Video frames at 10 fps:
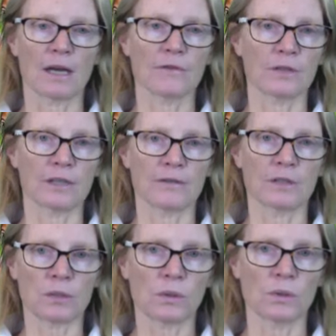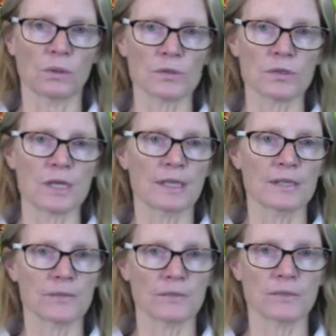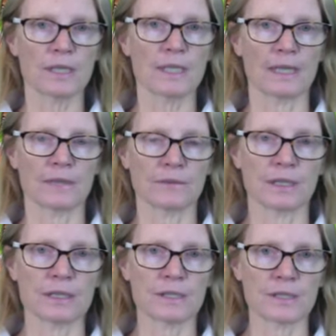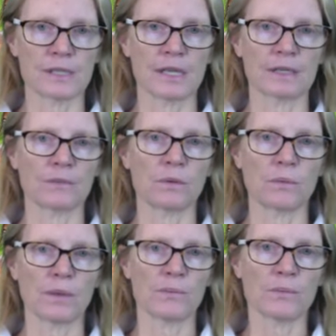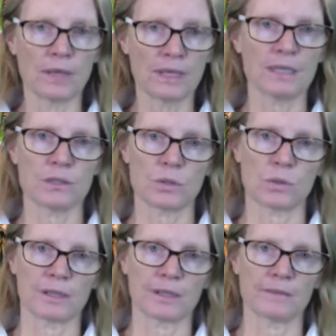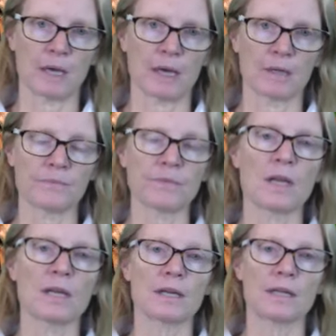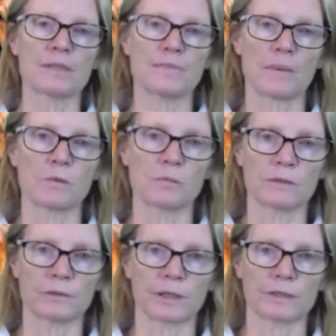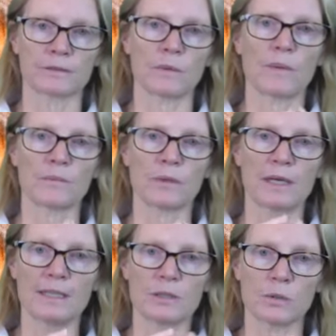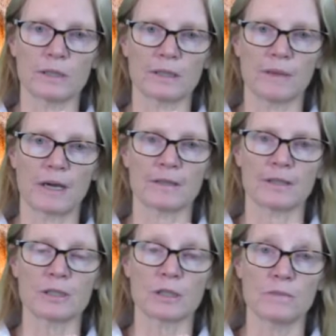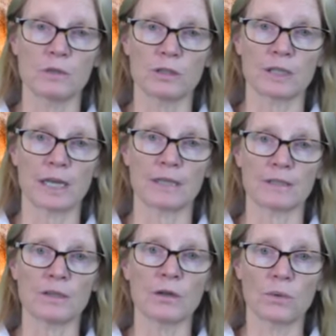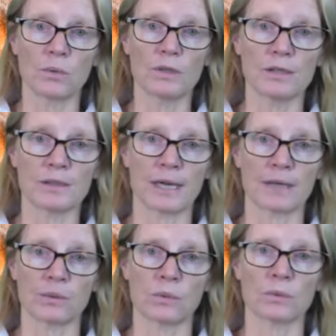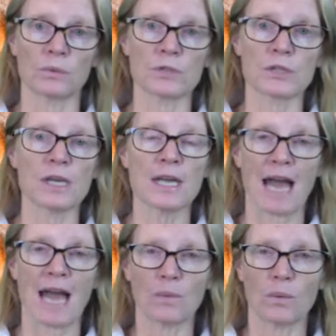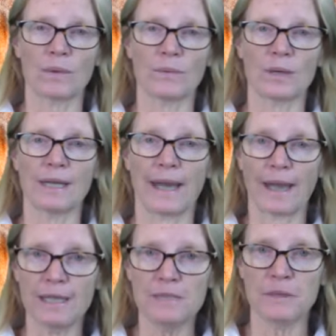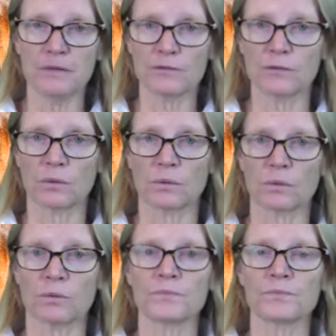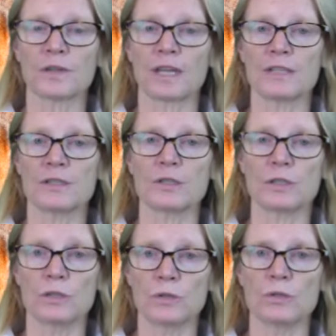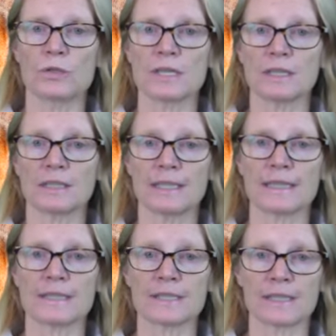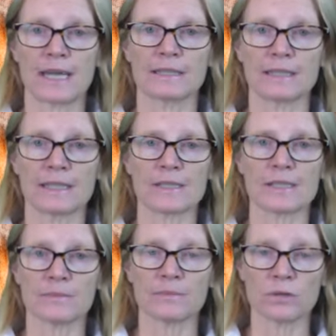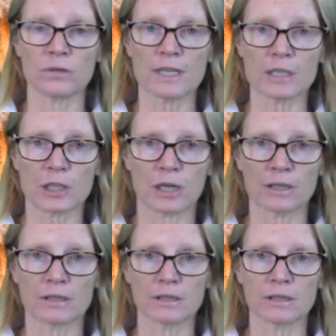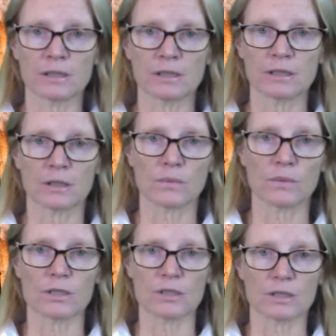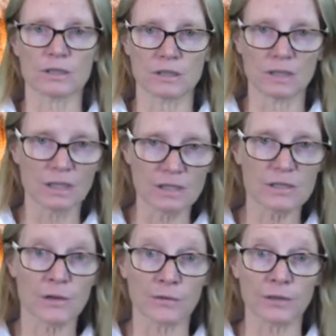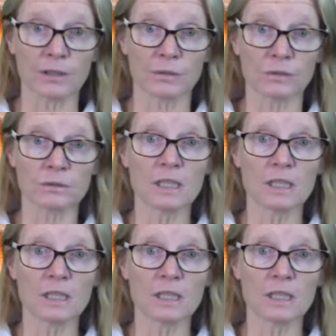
for every horse is really unrealistic. What we're really talking about is bubble building. What we're really talking about is communicating with that horse. And what we're really aiming for is to use less and less pressure, which is the feel,